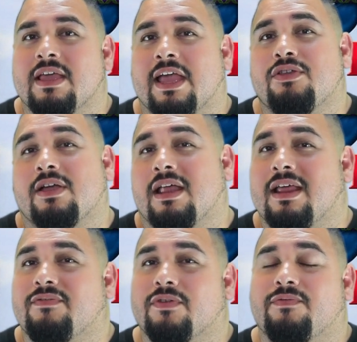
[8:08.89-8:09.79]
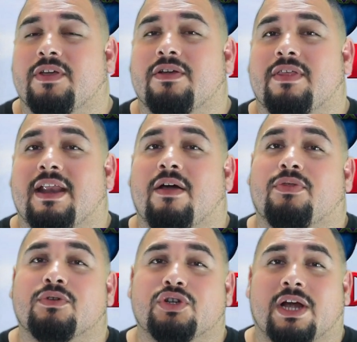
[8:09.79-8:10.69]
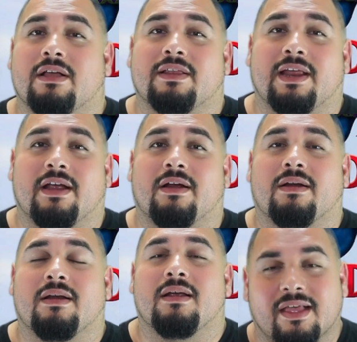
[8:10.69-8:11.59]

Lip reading: and you kind of have to figure that out through trial and error.